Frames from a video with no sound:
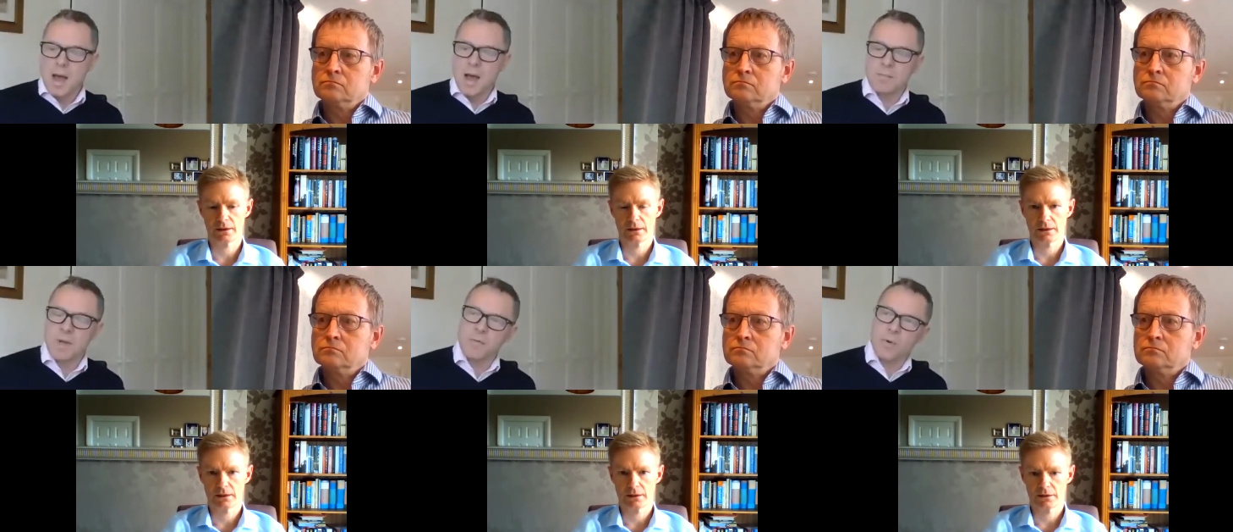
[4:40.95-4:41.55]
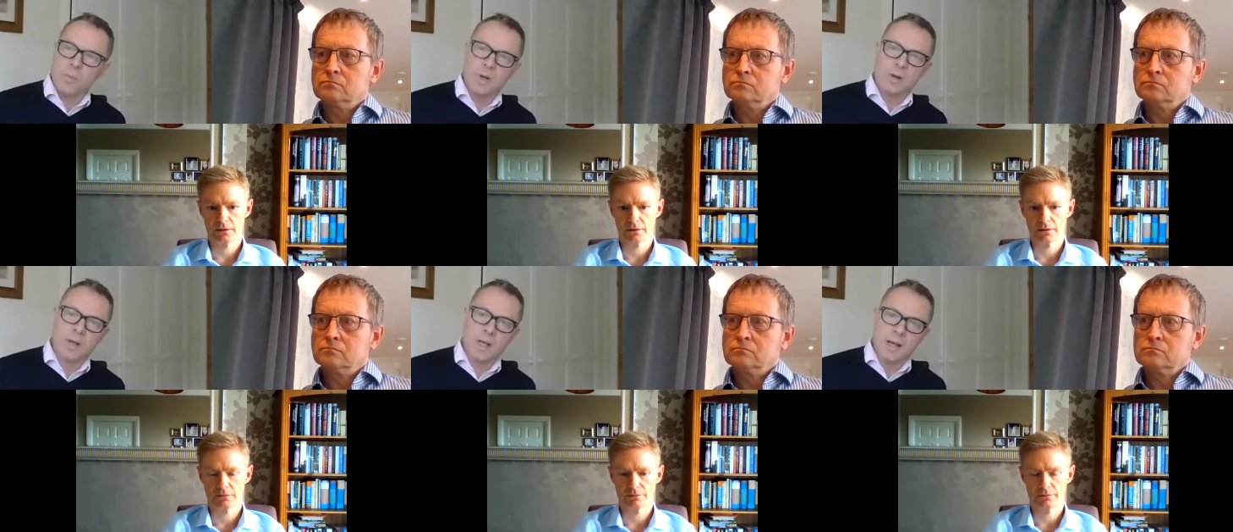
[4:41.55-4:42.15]
Speaker 1: Um, if we were
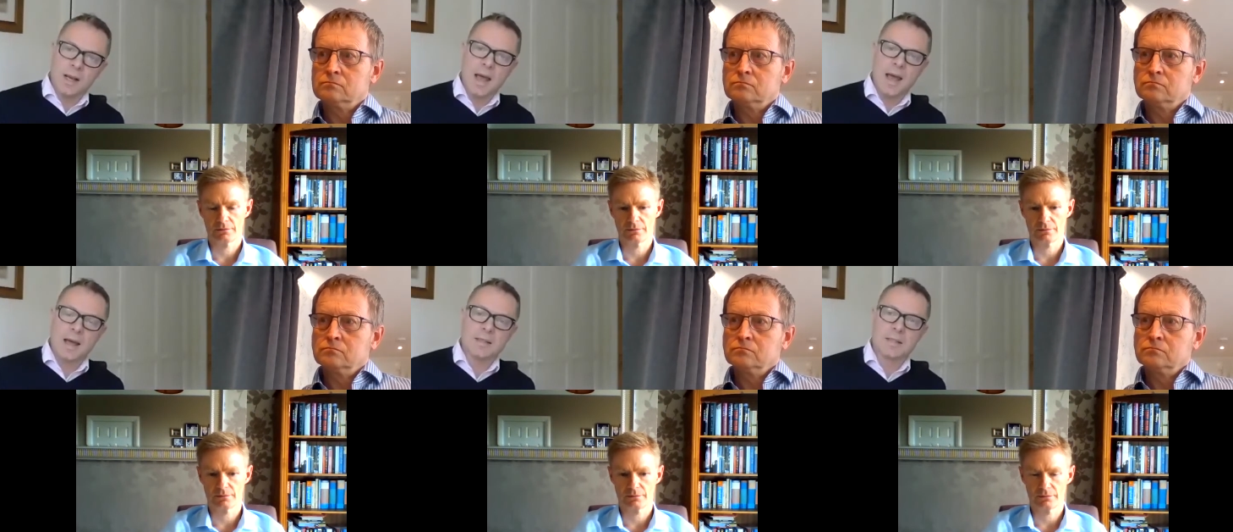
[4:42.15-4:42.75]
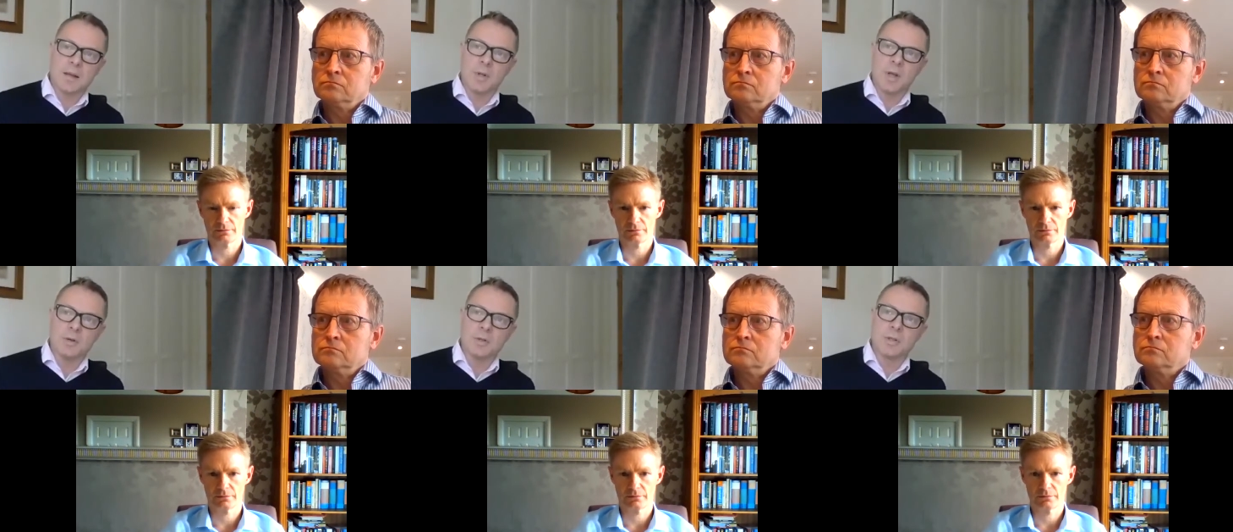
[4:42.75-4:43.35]
looking at some of
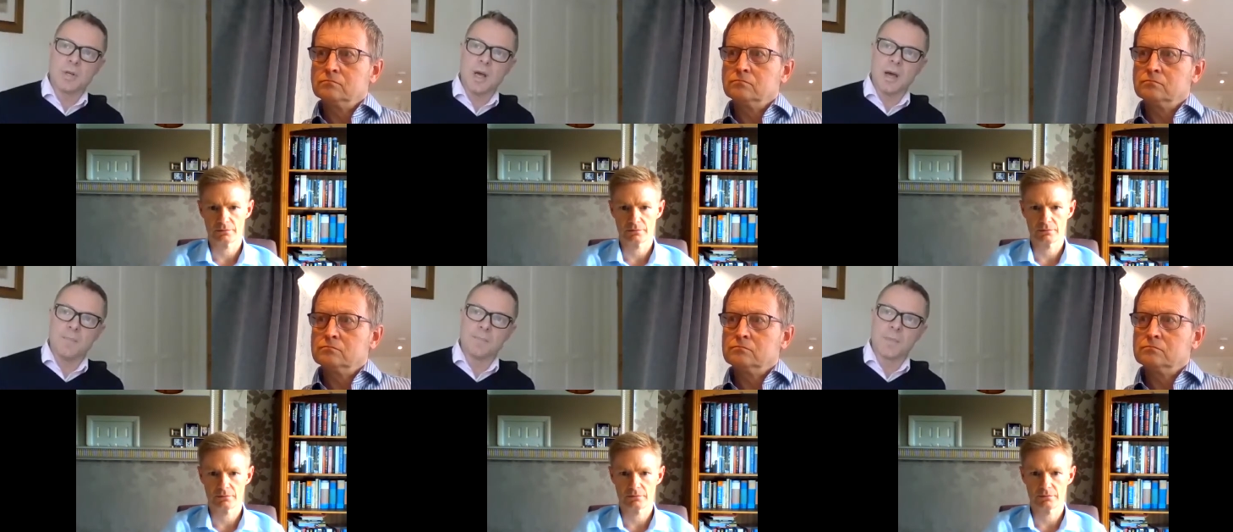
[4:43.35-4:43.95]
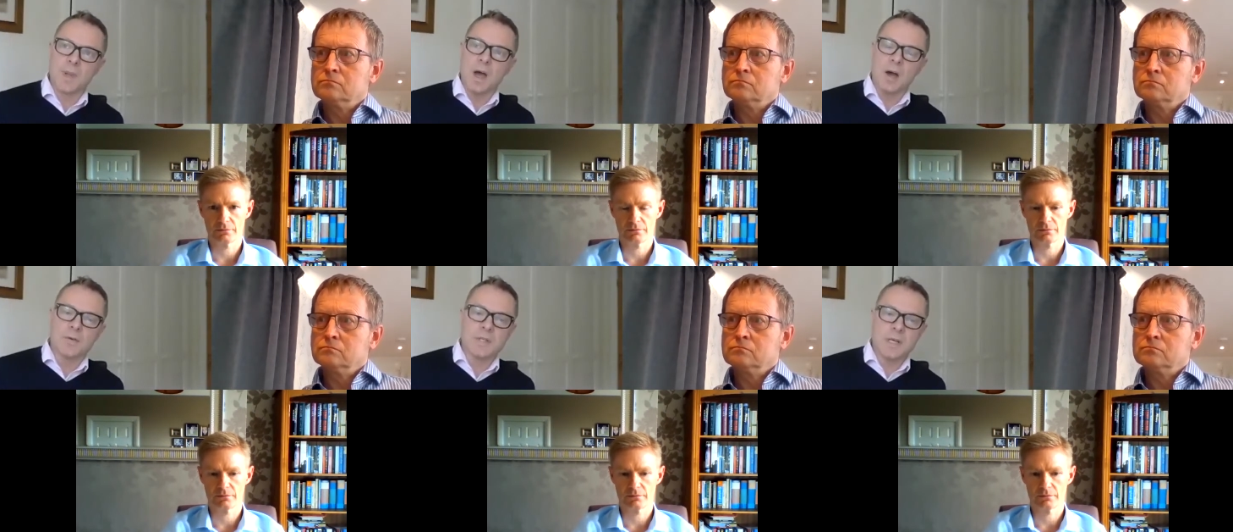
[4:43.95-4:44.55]
those um,
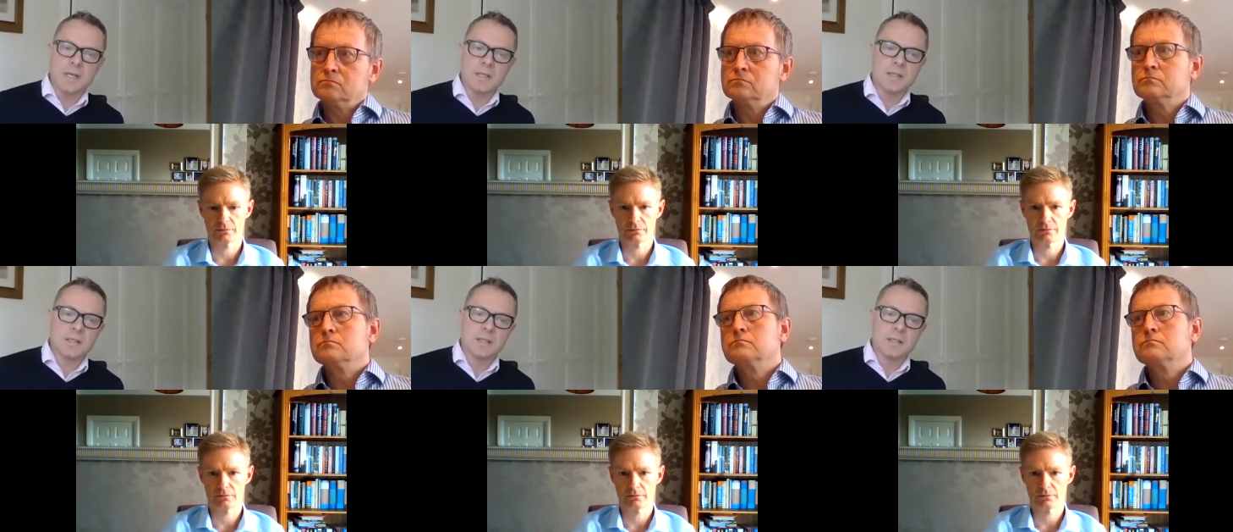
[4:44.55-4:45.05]
overseas